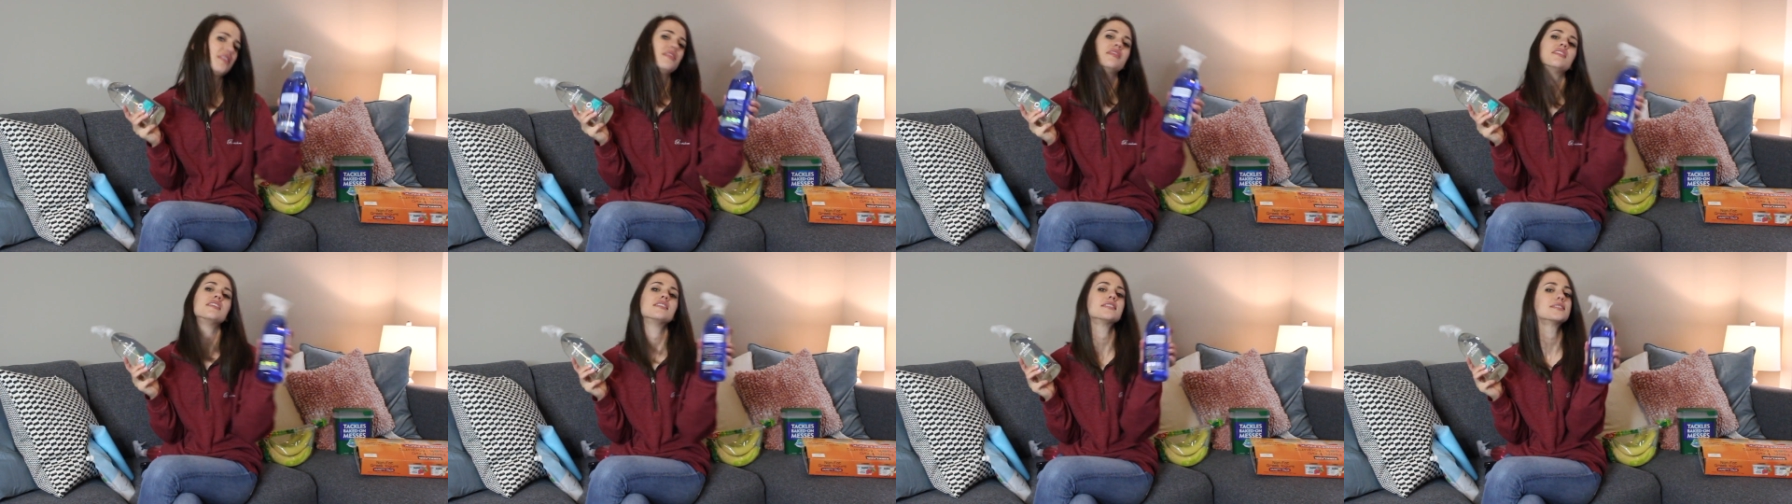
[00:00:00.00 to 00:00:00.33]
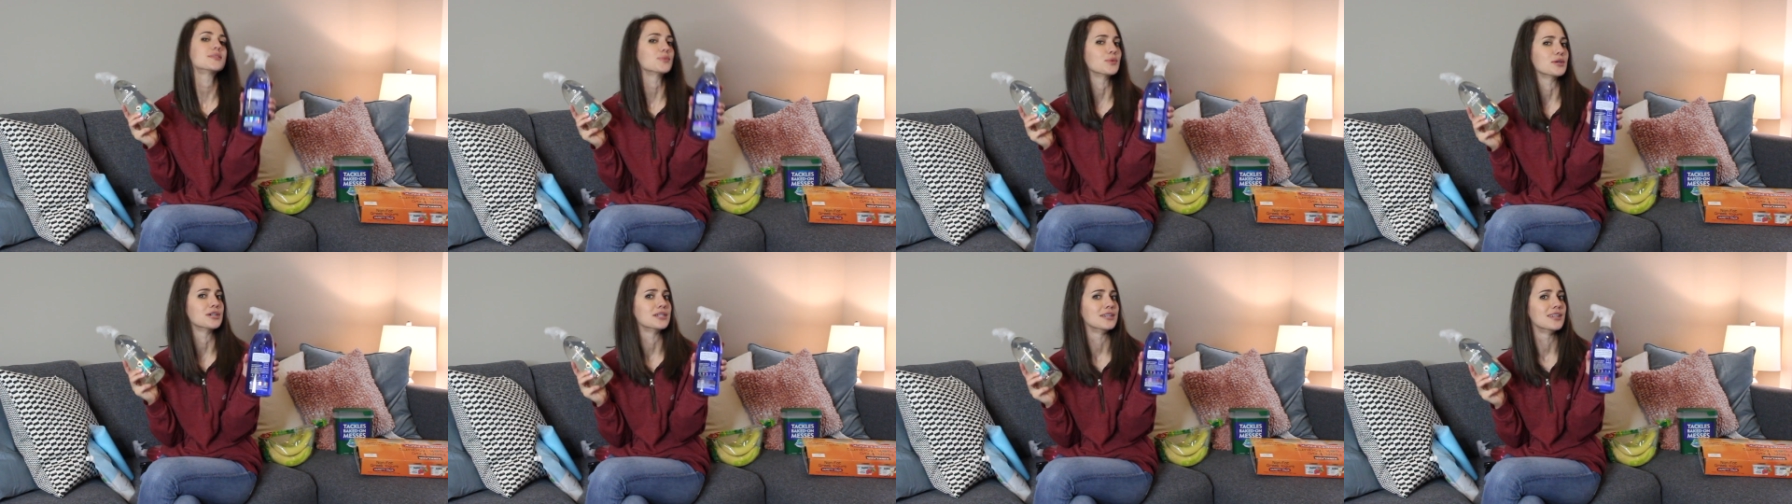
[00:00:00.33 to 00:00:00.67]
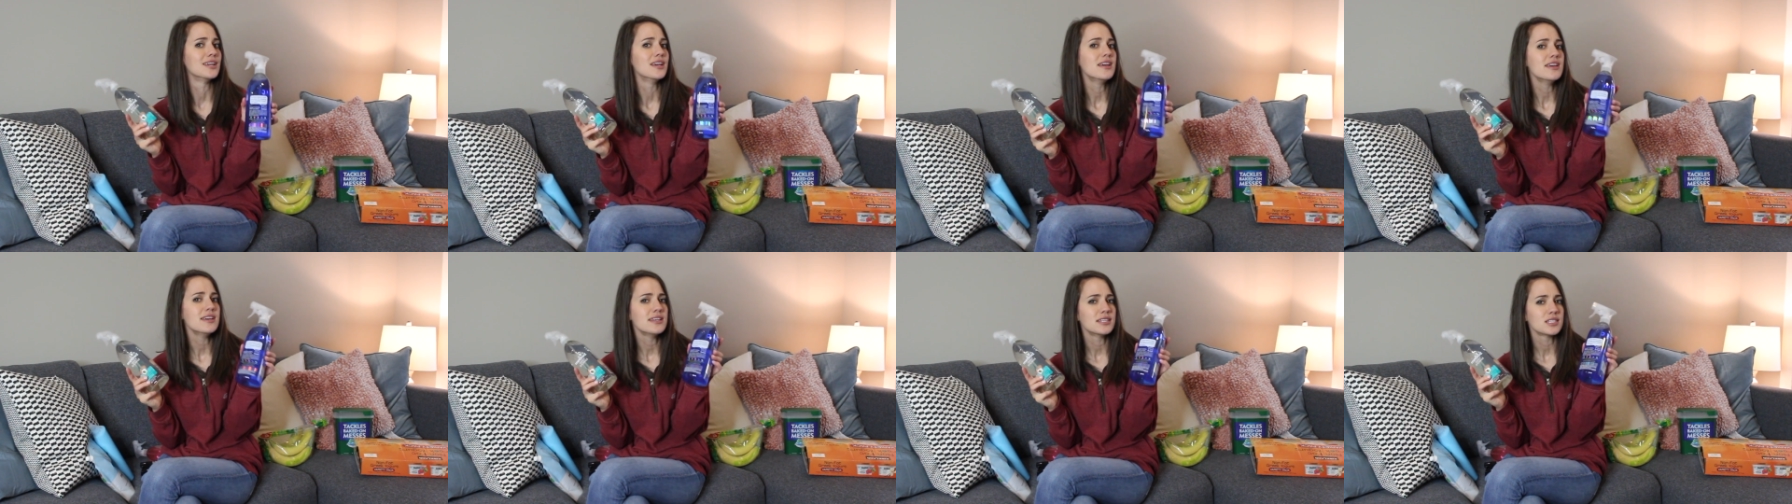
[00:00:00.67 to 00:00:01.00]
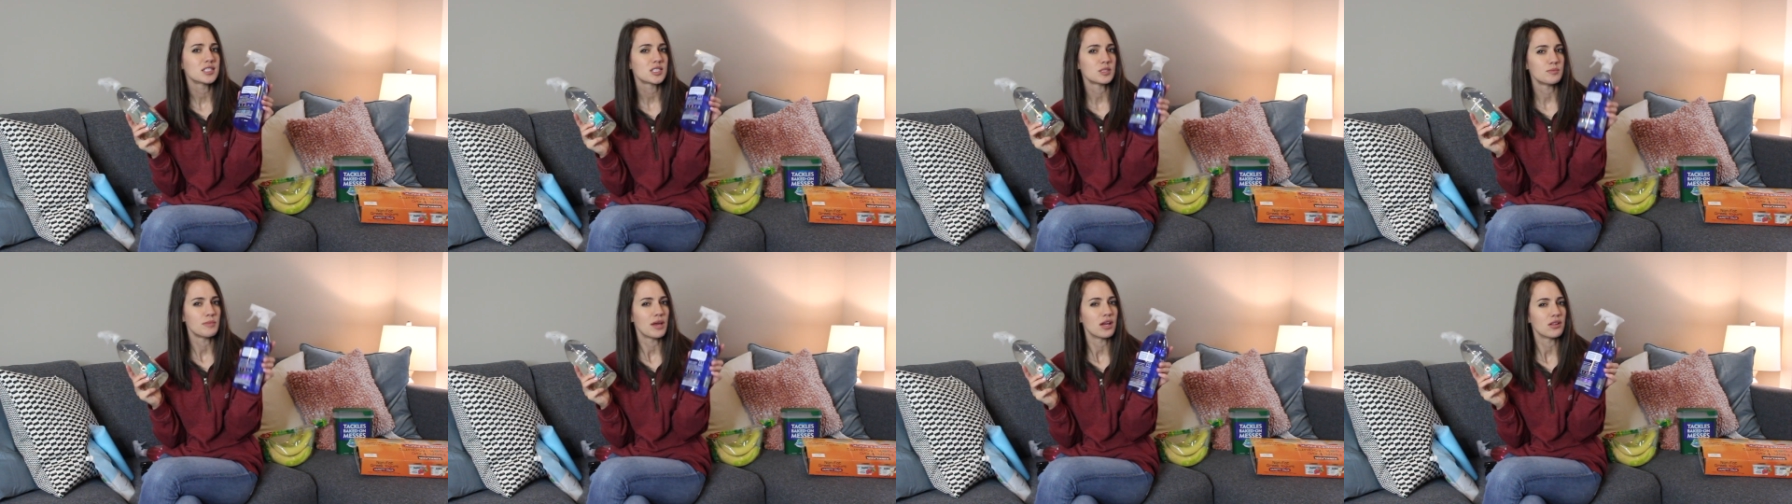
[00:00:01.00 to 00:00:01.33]
this one,
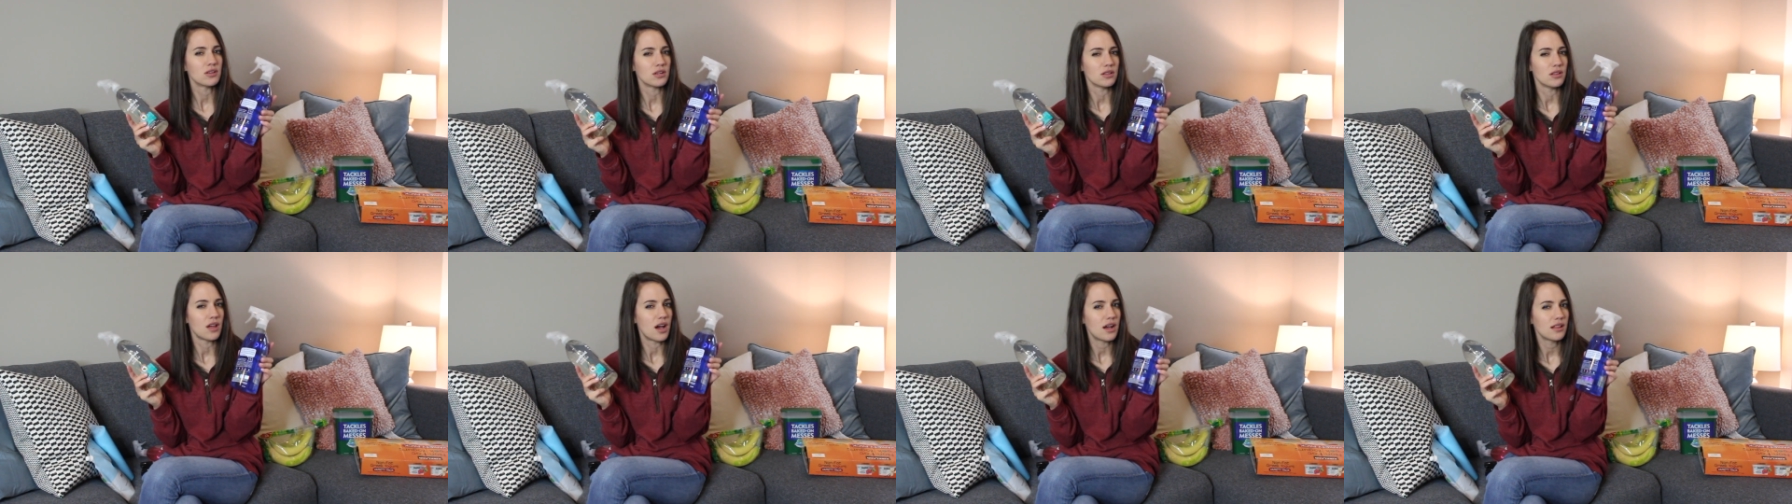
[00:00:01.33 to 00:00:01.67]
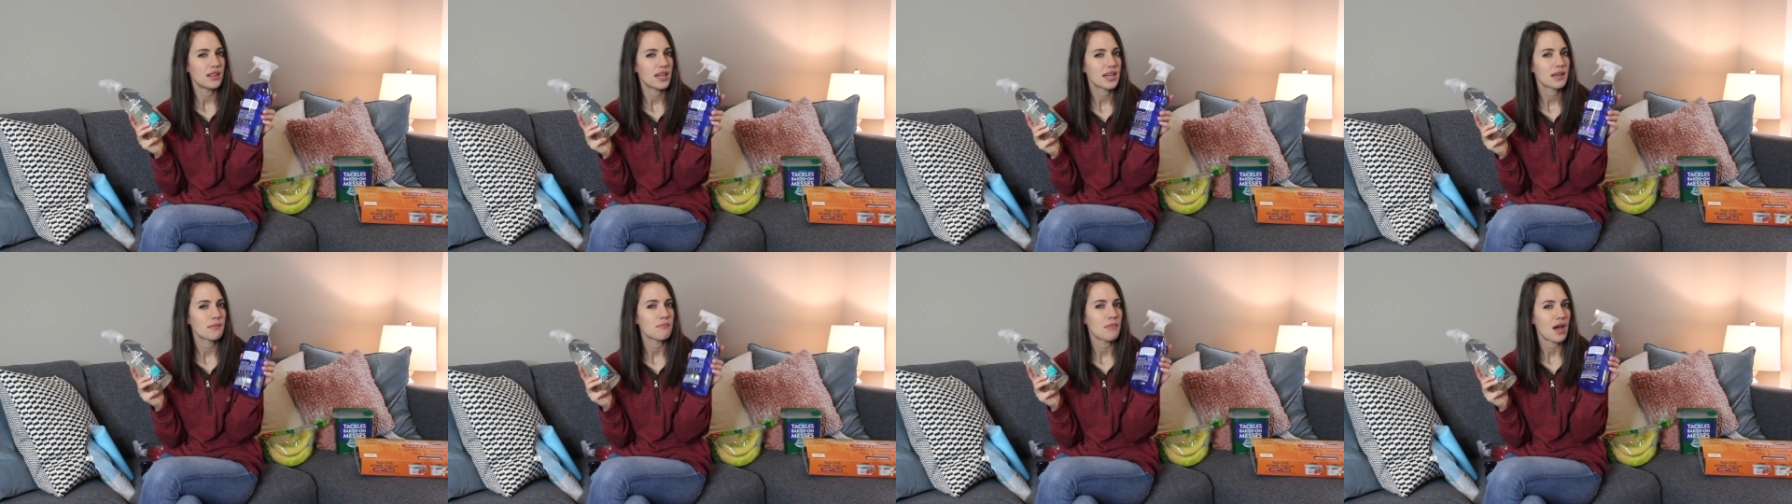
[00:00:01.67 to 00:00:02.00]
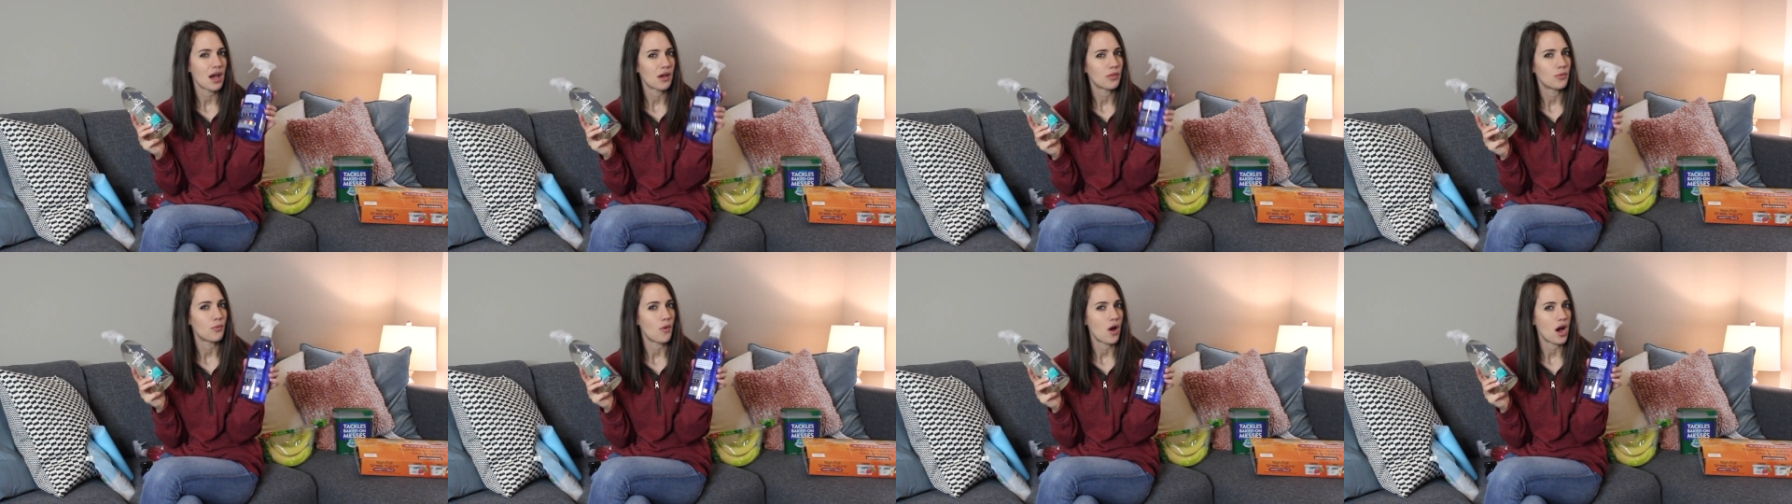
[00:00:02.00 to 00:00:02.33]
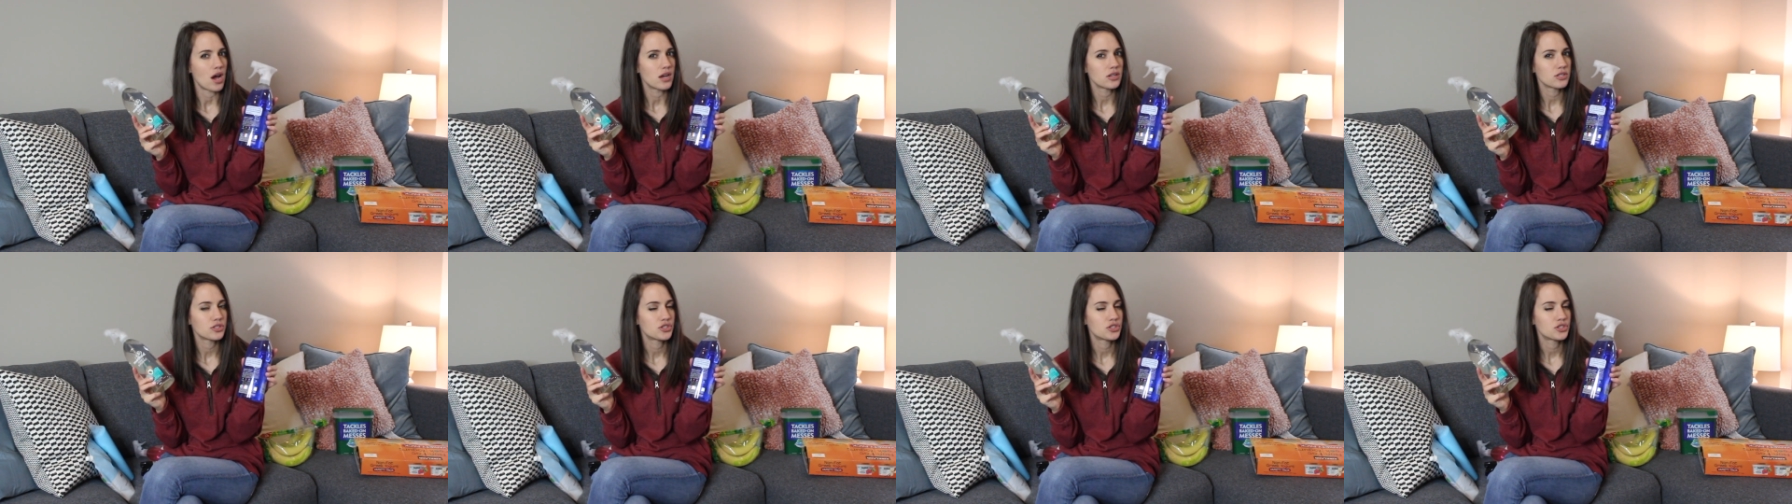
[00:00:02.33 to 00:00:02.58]
smelled a lot like mouthwash.